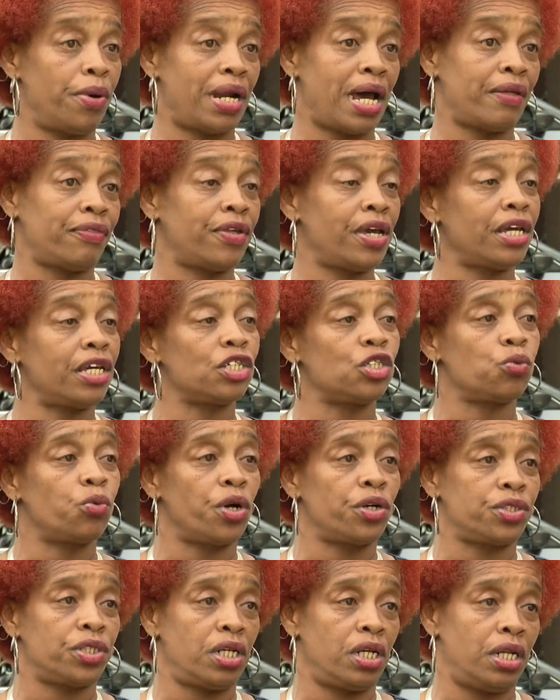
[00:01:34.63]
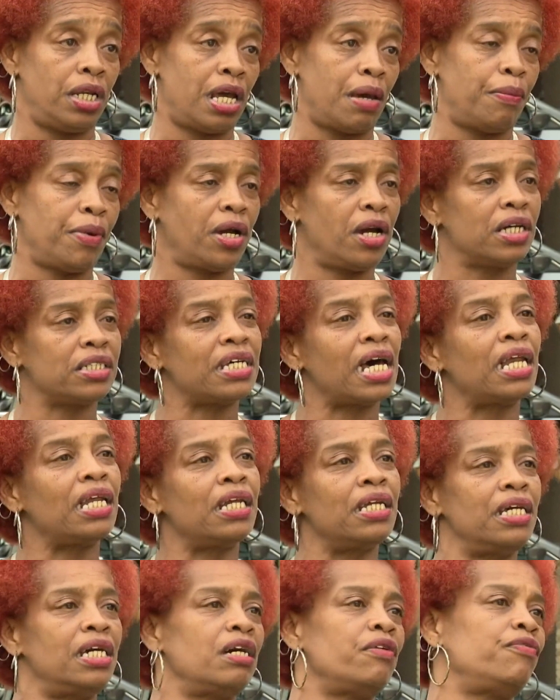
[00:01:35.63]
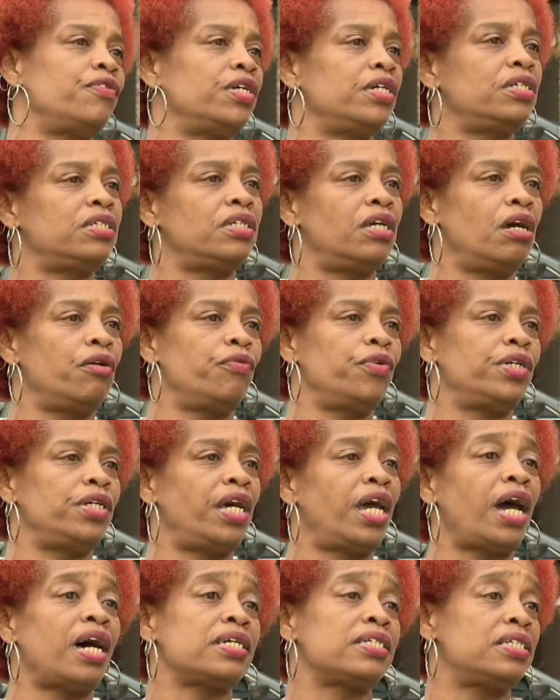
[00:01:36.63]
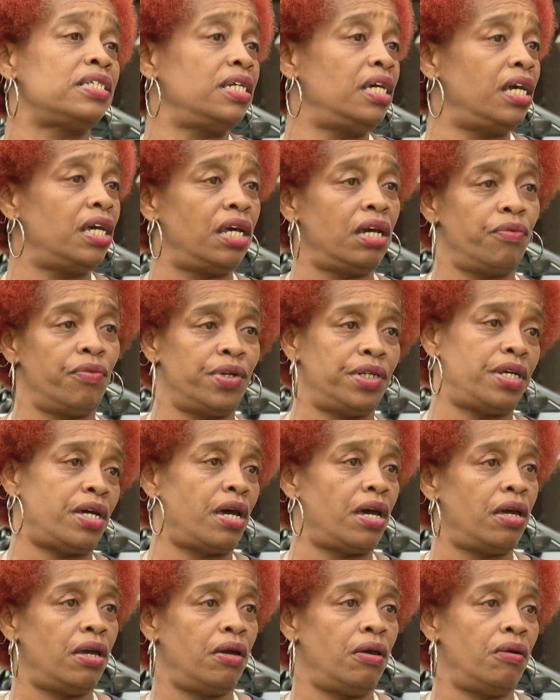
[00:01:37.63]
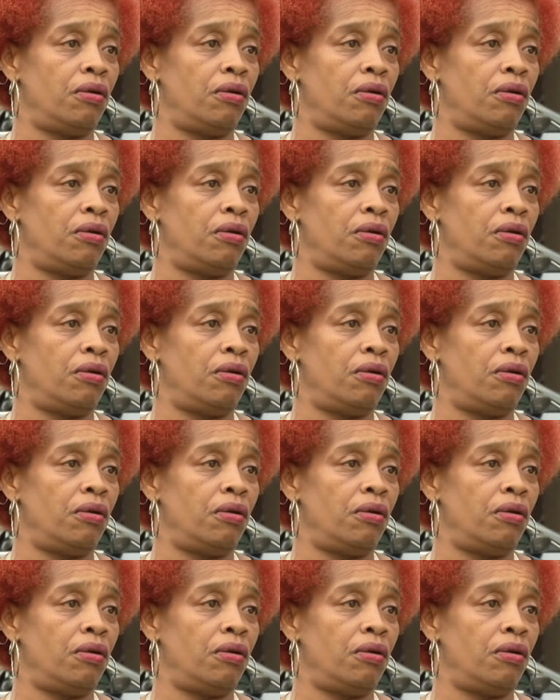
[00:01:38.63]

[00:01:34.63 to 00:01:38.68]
But I think it's worse than that because I live this every day. I see it every day.